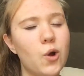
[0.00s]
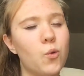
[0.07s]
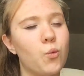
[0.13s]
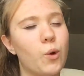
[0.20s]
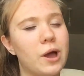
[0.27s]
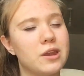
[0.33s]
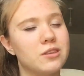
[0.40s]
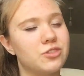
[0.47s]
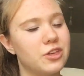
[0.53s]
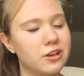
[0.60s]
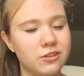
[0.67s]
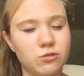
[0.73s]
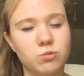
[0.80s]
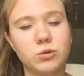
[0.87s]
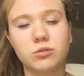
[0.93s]
when
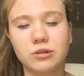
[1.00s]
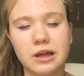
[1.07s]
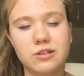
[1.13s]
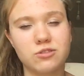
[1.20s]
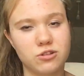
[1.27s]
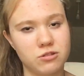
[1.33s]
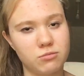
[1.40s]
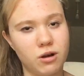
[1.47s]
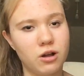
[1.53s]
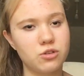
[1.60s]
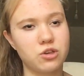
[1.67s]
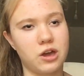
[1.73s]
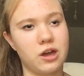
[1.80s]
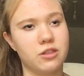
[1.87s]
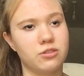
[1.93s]
things will get too much
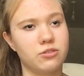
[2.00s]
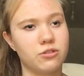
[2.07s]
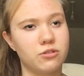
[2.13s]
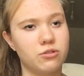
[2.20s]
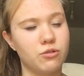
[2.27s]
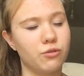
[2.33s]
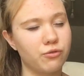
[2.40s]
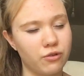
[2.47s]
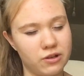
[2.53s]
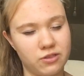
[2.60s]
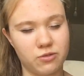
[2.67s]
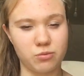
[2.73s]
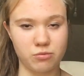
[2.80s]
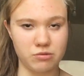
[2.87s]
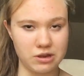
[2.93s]
and your
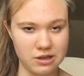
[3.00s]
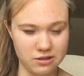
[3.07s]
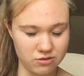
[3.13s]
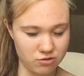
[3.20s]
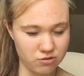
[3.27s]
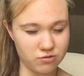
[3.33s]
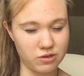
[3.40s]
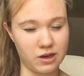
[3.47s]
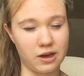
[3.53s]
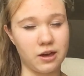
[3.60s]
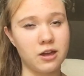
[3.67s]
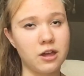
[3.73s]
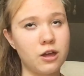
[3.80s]
friends will need you there.